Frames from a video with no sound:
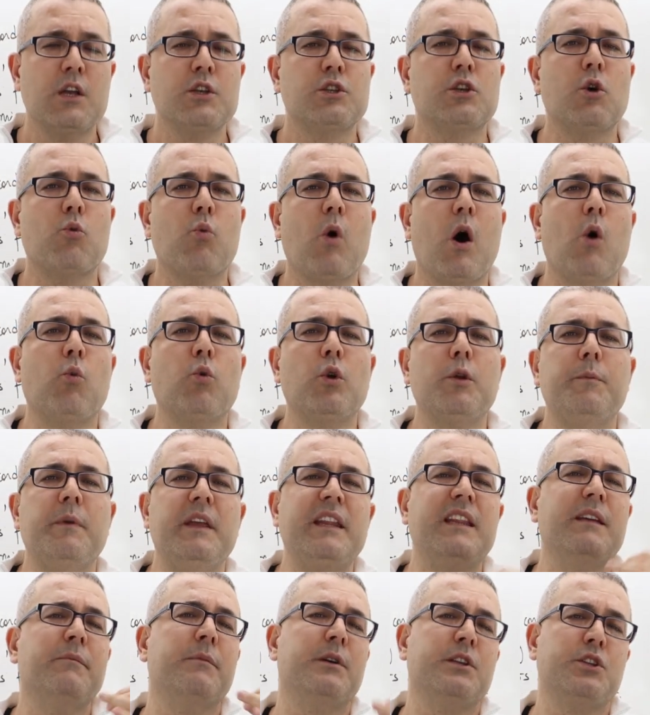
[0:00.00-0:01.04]
So what would
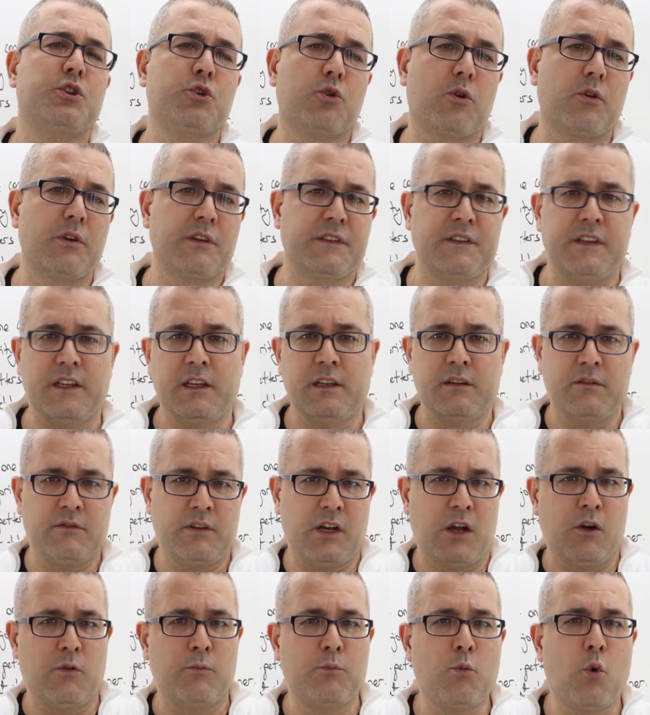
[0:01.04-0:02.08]
be the majority?
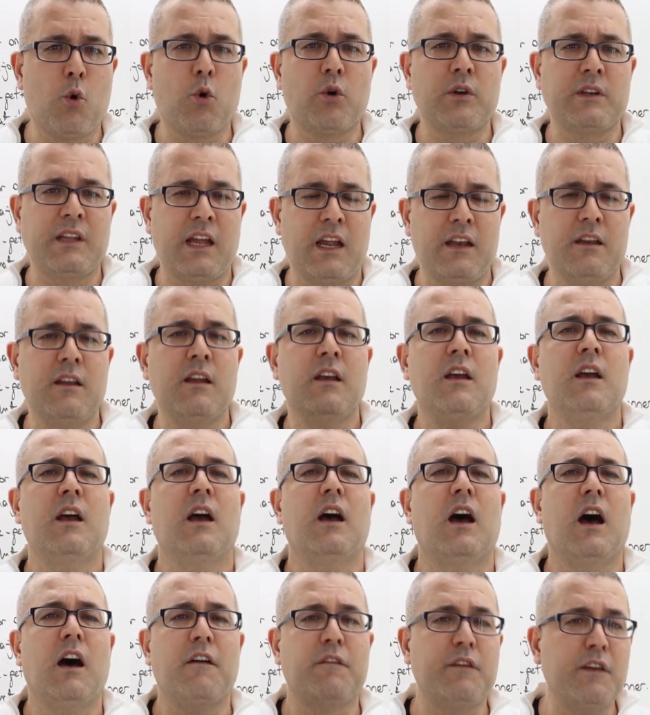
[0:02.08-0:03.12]
You know, more than
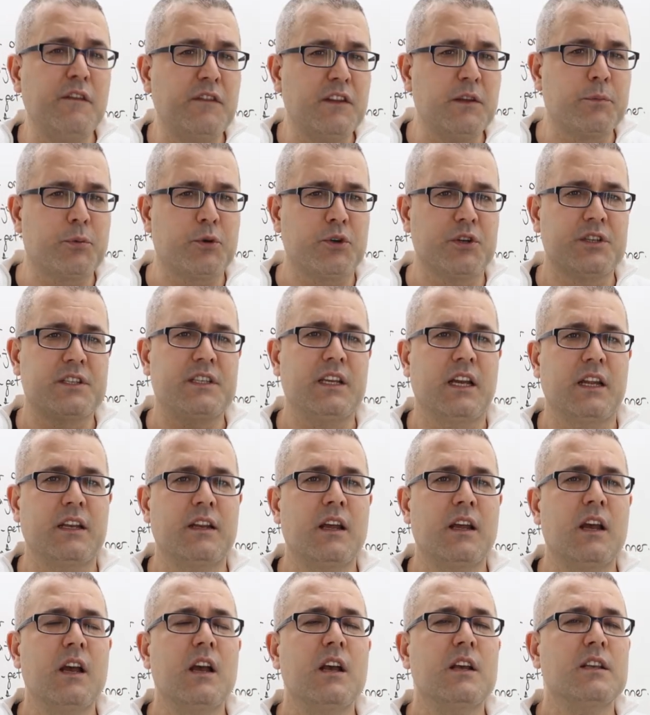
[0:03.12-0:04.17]
50%. Uh,
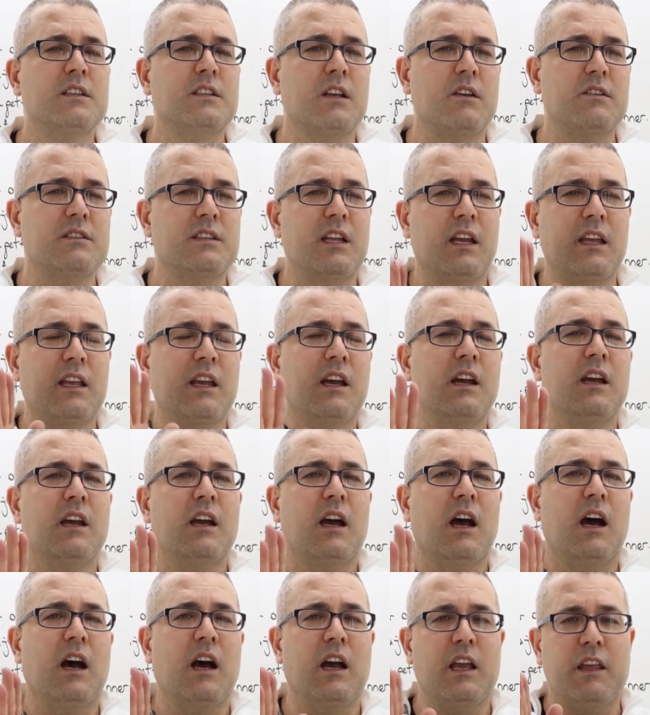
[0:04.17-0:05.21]
so it's like
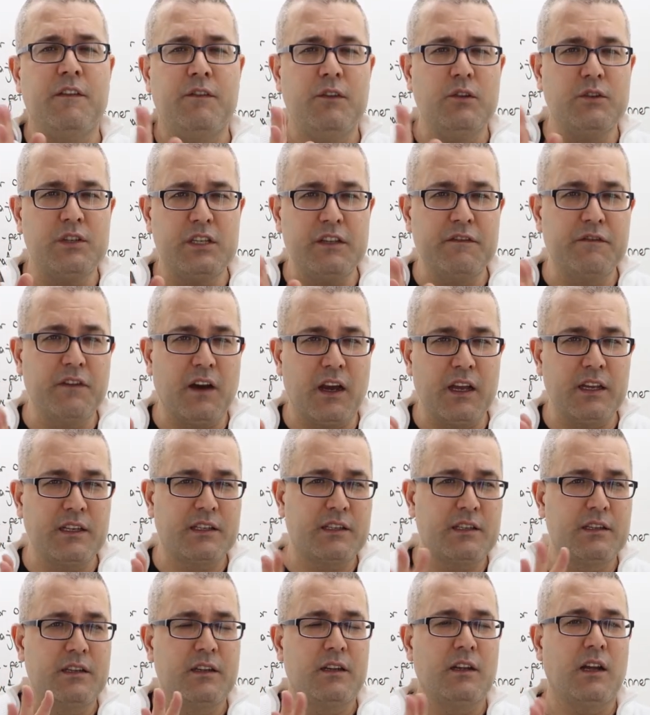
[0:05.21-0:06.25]
uh, if you
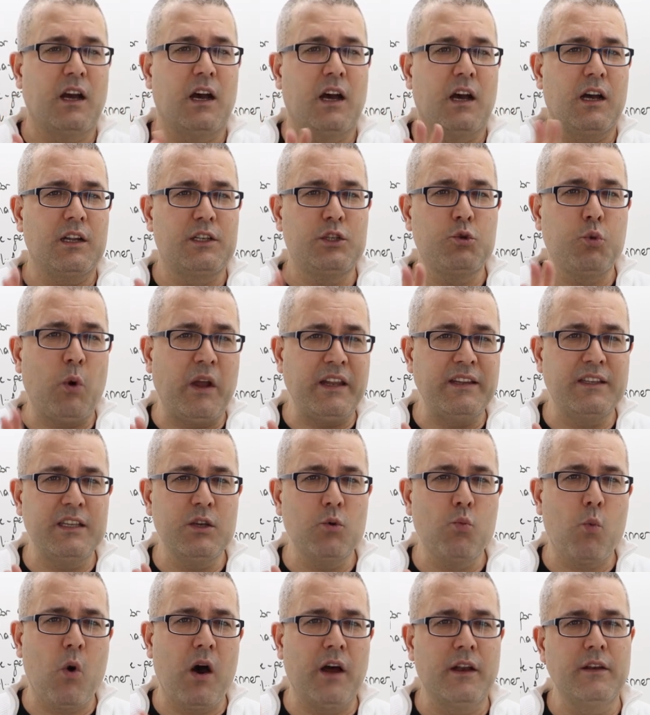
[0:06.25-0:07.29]
divide uh,
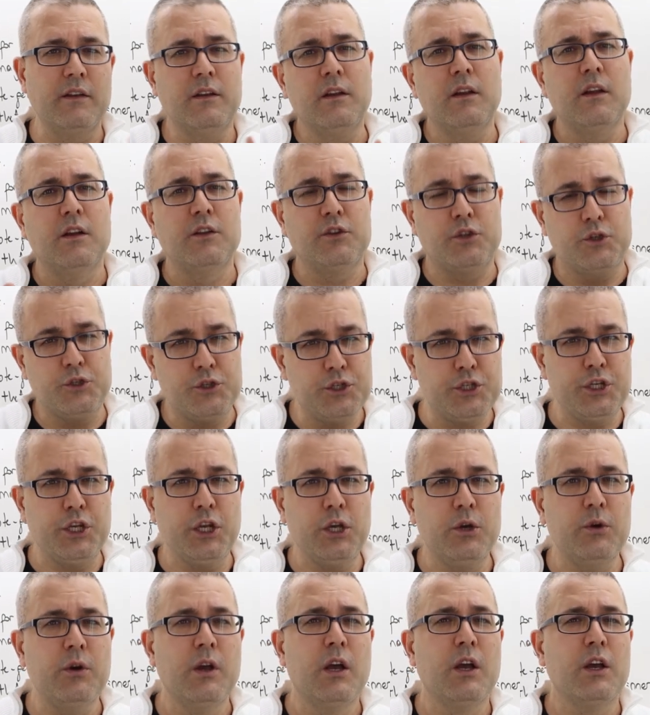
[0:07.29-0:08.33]
21 to
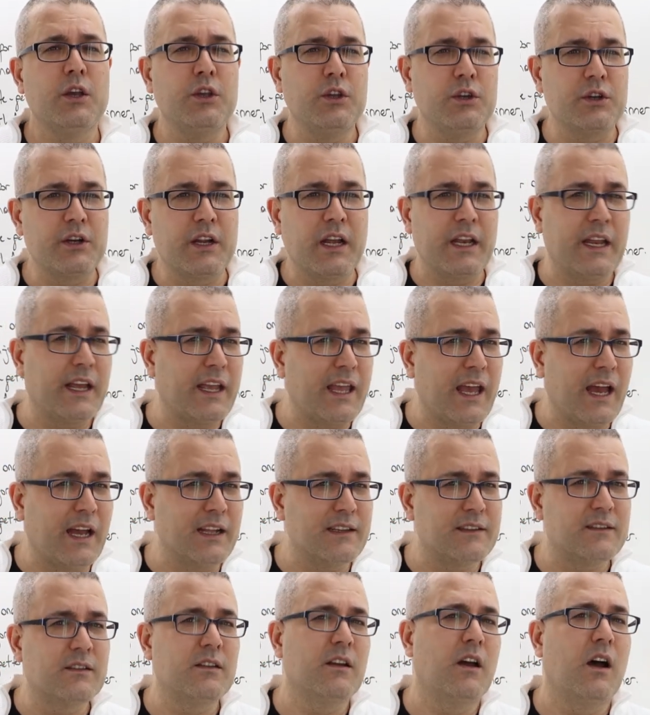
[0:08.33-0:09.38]
2, you're going to
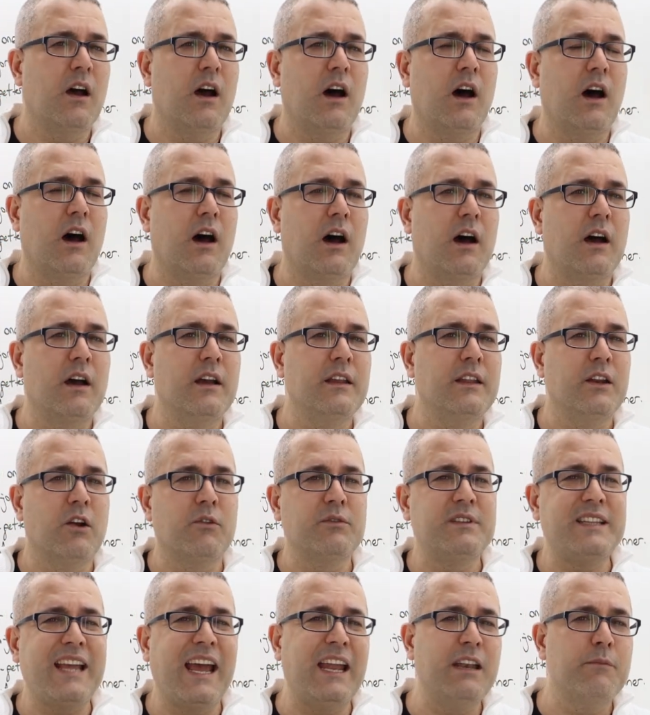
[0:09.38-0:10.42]
get, uh, you
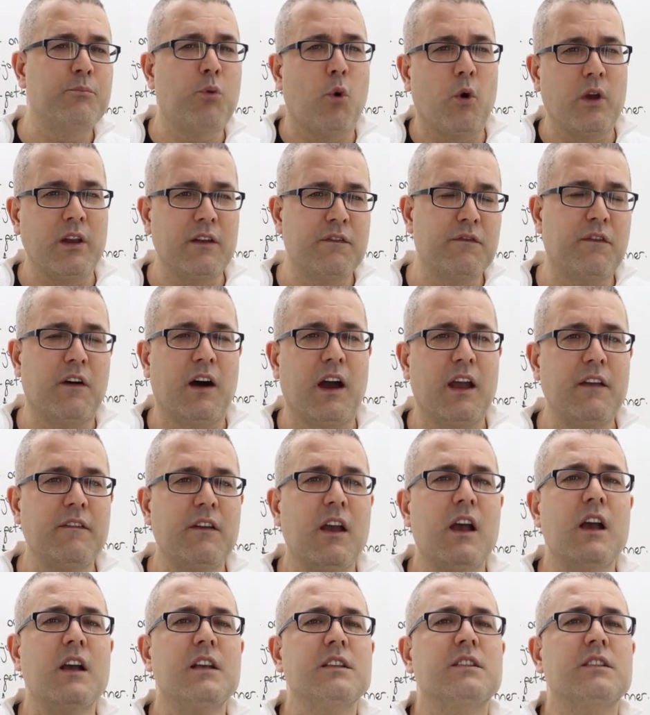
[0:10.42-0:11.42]
know, 10.5.